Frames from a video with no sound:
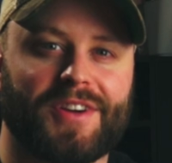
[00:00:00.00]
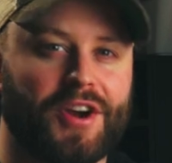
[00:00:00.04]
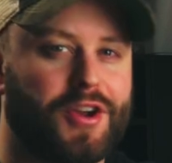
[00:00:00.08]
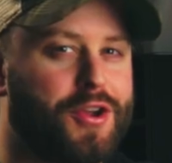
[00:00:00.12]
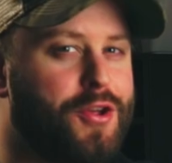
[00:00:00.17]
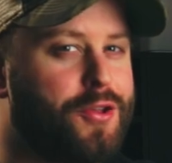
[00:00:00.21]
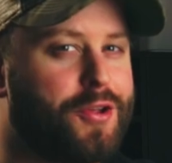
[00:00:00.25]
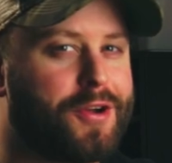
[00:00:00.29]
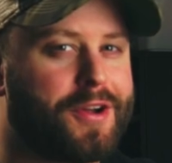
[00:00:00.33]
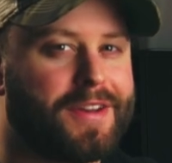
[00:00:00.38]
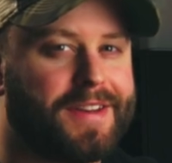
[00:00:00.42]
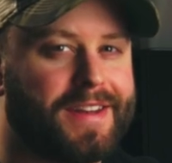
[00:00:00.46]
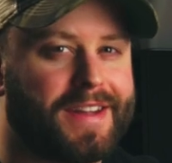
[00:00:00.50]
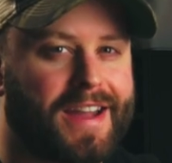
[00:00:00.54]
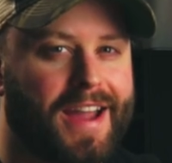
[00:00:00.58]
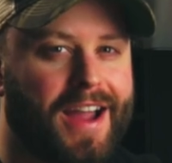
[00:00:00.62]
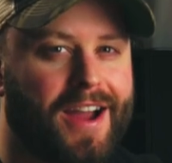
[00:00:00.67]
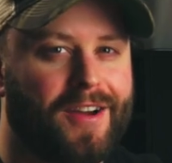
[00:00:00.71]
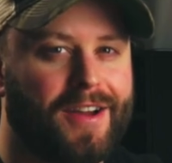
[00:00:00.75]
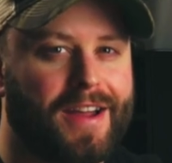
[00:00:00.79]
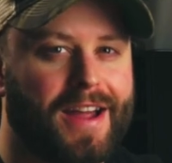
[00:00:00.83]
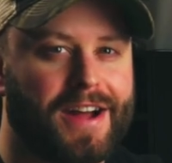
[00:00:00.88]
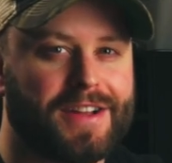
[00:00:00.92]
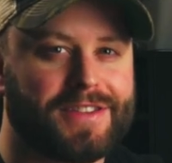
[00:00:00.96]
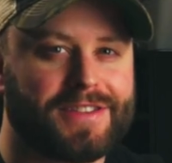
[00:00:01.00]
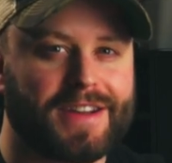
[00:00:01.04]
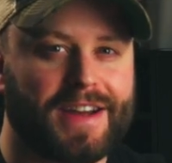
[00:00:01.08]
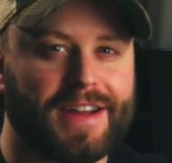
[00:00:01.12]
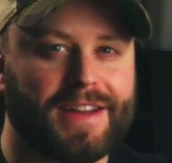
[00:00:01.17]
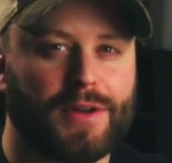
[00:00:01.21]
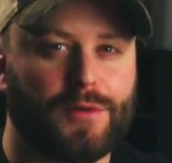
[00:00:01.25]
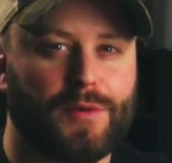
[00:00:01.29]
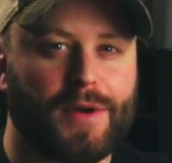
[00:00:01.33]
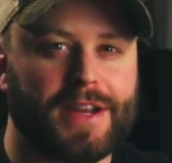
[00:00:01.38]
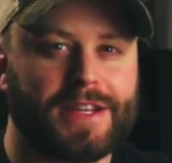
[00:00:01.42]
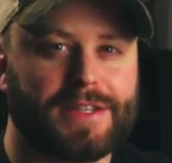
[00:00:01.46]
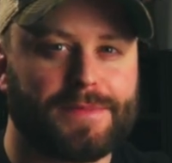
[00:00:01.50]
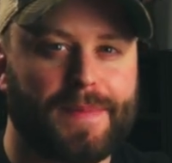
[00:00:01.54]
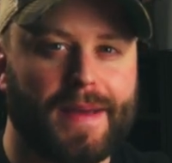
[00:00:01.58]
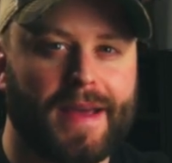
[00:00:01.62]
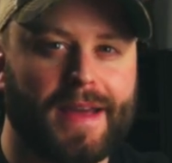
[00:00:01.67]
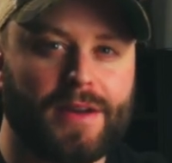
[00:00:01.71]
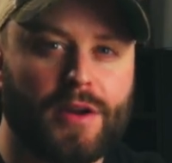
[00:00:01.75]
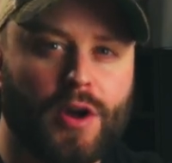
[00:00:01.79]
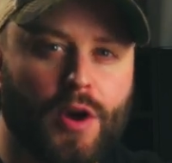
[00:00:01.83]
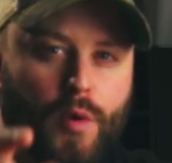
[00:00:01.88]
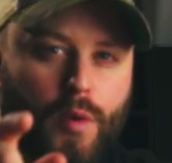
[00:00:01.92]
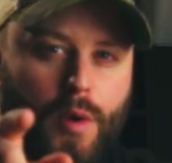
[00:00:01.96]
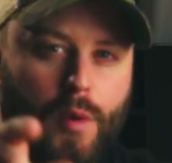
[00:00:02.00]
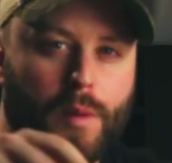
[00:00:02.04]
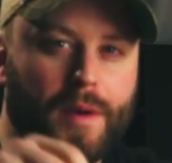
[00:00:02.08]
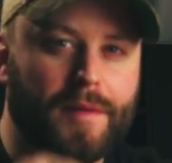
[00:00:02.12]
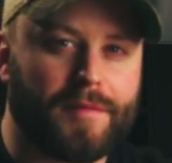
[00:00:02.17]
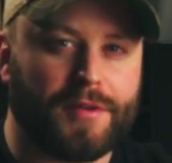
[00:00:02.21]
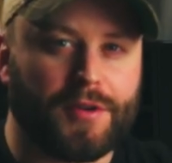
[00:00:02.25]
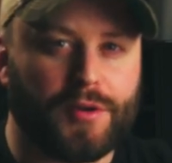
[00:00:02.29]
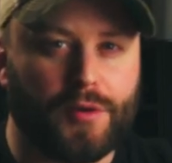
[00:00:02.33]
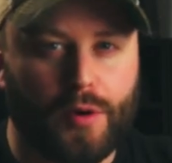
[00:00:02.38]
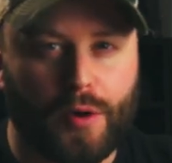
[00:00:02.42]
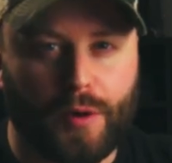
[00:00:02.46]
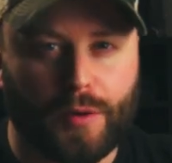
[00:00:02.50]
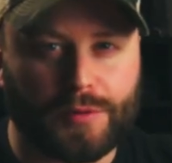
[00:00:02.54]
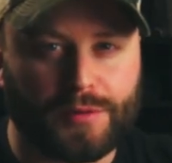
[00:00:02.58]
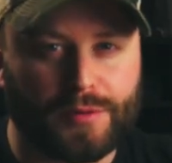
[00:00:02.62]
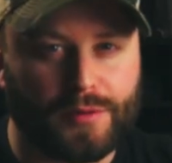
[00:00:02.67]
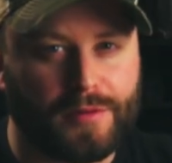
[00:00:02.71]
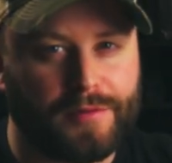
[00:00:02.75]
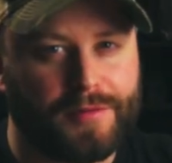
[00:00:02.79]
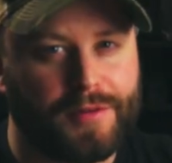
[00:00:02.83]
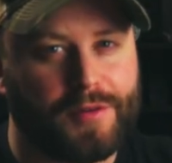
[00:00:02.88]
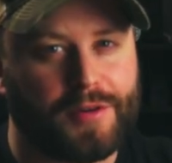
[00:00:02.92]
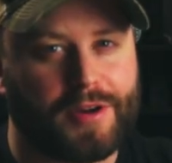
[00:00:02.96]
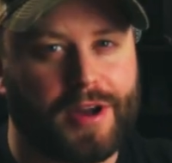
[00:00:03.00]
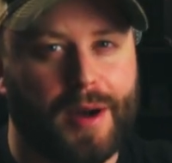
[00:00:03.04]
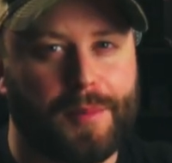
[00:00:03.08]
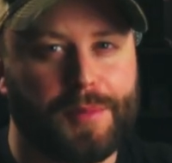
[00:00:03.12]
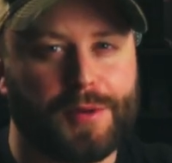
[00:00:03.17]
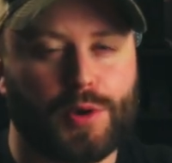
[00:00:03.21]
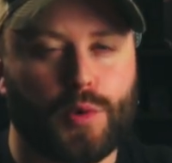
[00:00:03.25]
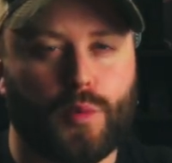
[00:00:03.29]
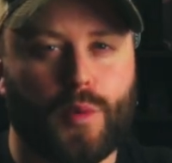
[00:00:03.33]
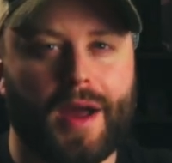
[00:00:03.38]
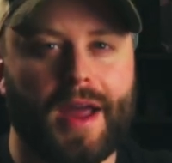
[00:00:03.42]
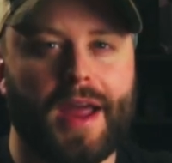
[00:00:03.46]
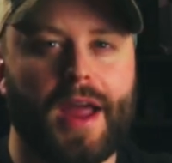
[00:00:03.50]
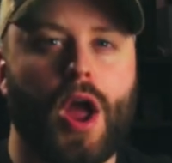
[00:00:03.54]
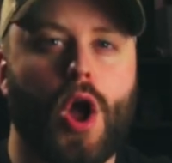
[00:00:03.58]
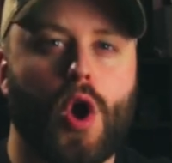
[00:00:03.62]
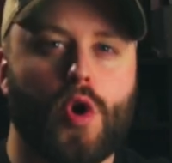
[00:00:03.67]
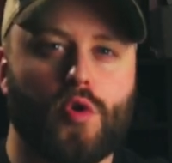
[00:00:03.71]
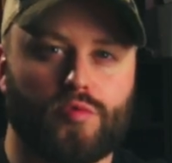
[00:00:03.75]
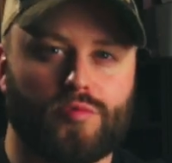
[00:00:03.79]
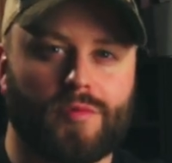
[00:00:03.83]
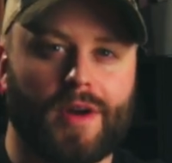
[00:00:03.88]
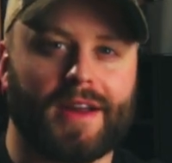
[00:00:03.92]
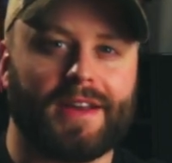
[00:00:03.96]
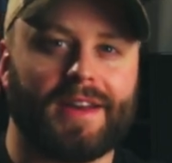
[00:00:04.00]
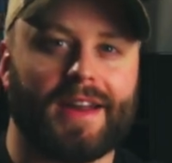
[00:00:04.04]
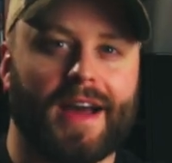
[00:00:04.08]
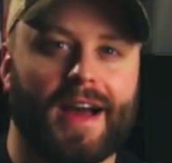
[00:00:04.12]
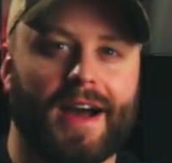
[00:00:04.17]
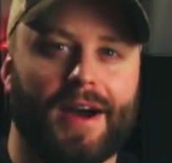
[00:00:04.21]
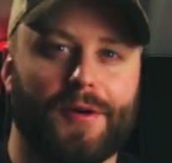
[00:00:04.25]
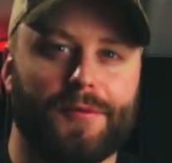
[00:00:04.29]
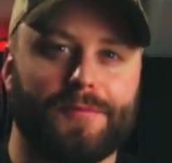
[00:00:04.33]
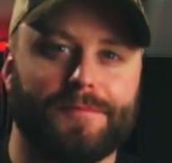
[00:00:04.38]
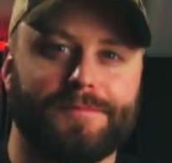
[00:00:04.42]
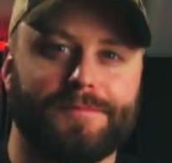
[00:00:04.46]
Are you looking to carry outside of the waistband? Well, we have a new holster review coming your way right now.